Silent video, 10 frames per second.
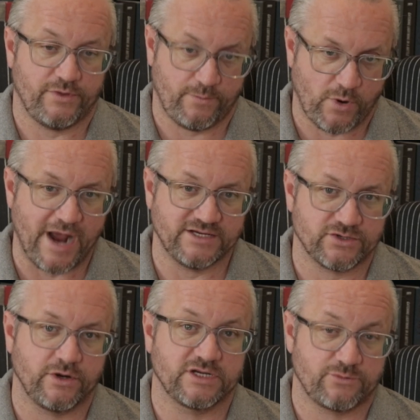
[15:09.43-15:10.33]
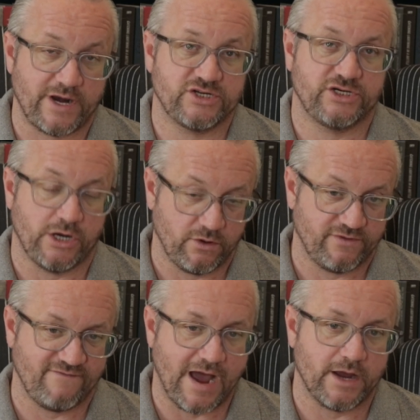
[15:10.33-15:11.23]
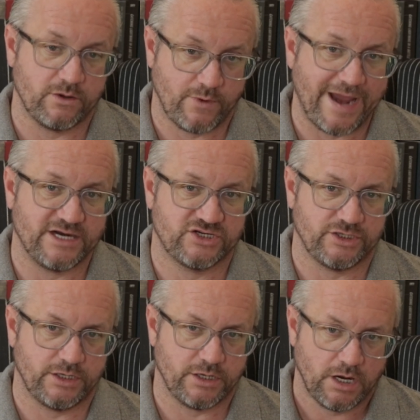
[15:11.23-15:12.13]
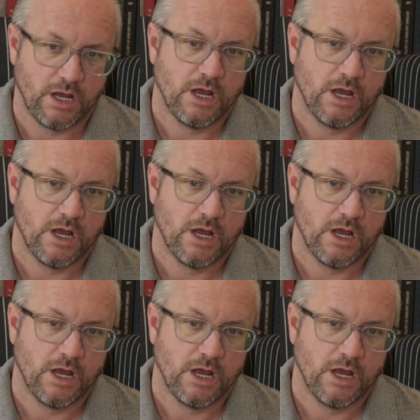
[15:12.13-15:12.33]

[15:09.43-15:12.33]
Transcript: the price earnings ratio, the valuation